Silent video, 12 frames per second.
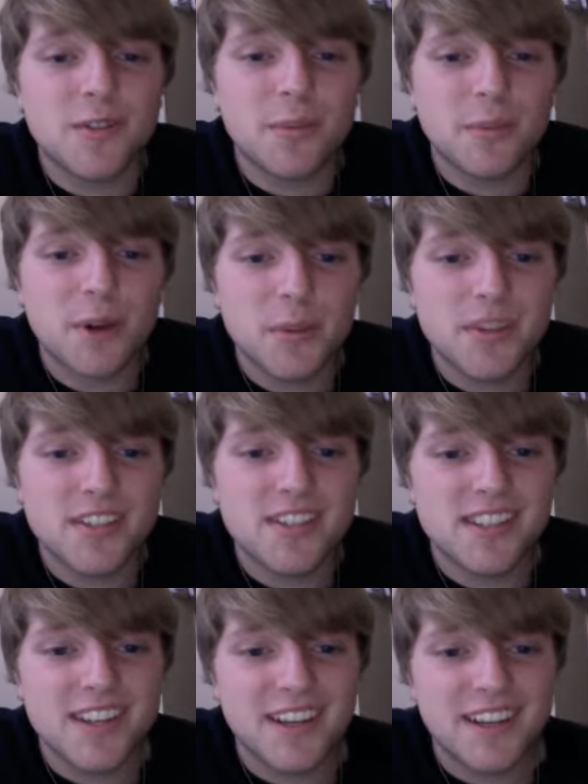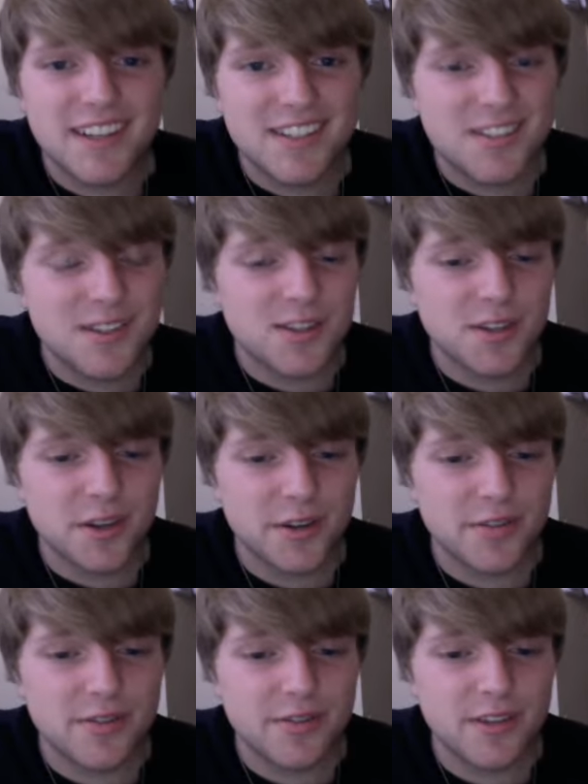the purposes that it needs to
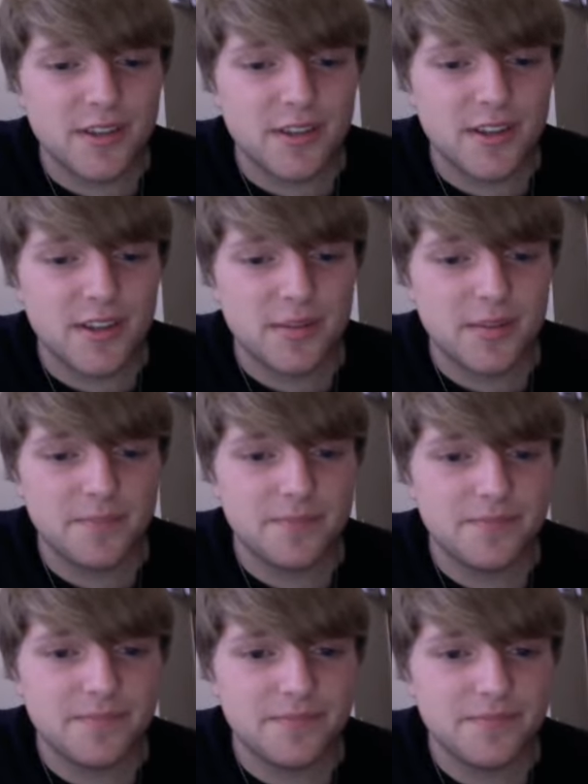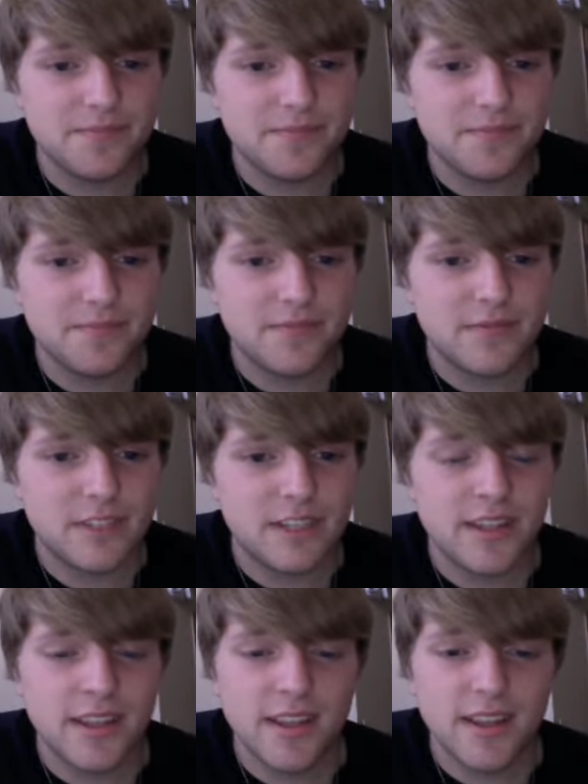serve. Um, and
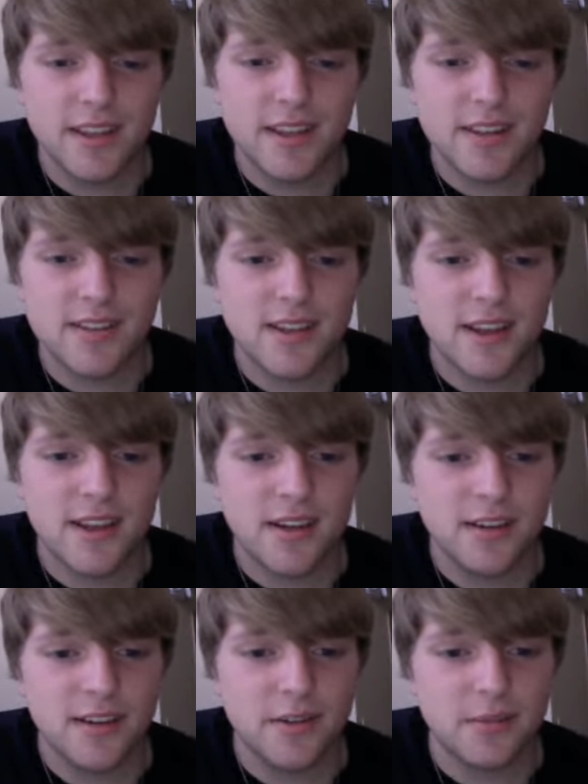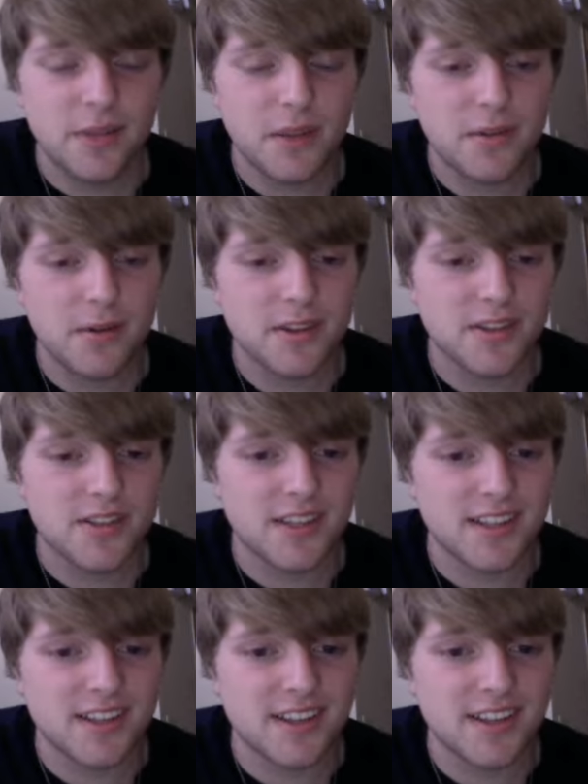in that case, I don't know. Maybe there are such
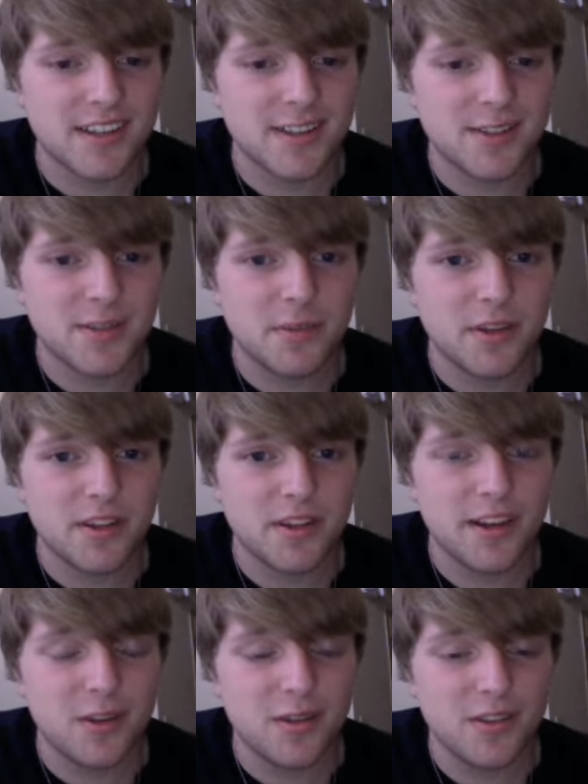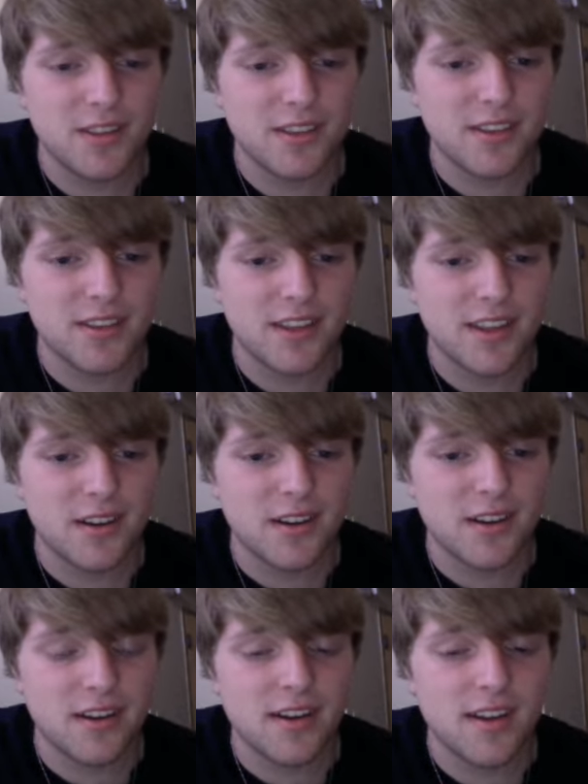things as aliens, but I don't think that they are